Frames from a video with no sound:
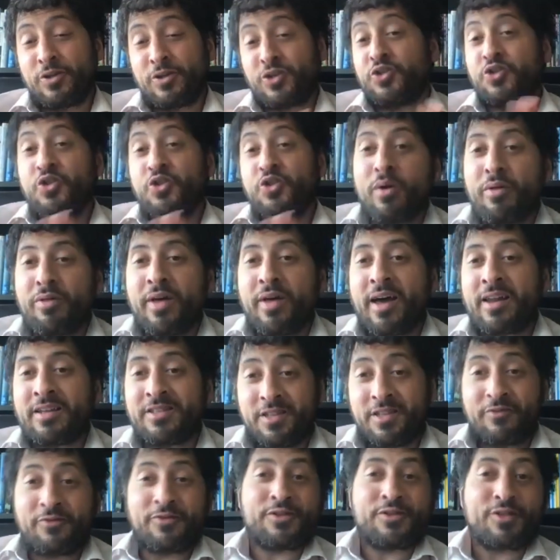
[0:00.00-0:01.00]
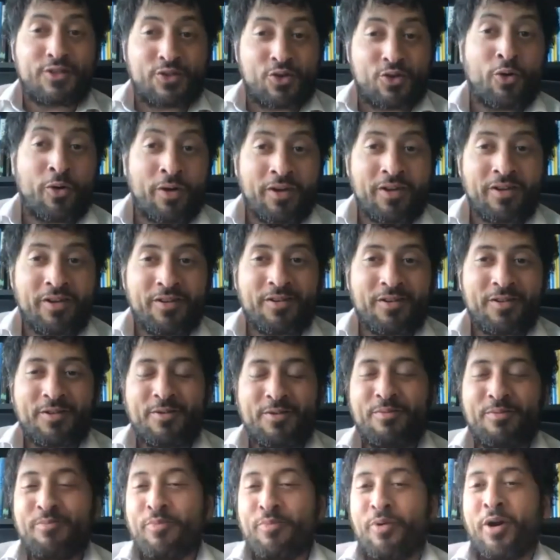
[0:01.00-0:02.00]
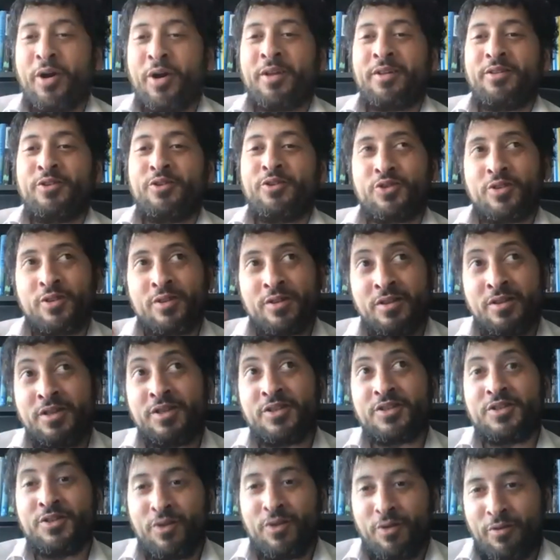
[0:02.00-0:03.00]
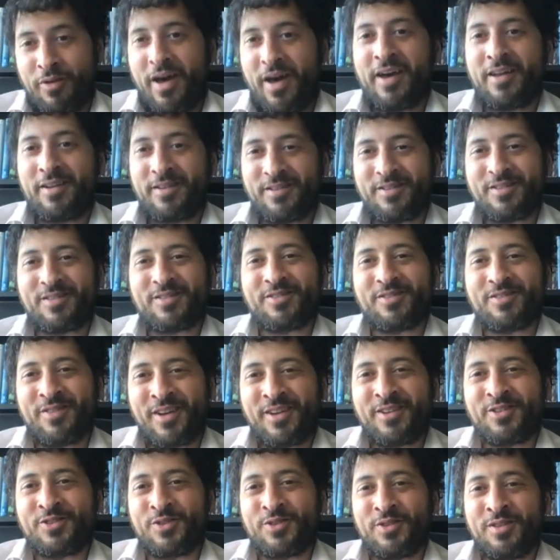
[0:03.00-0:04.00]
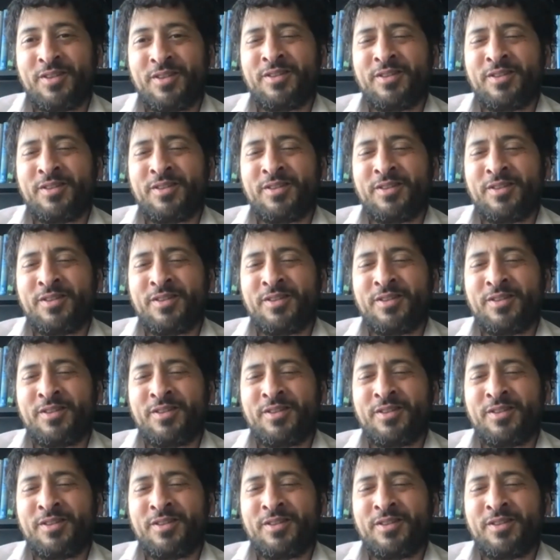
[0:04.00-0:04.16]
you do with that is a different story, but you should at least know that, right? You should,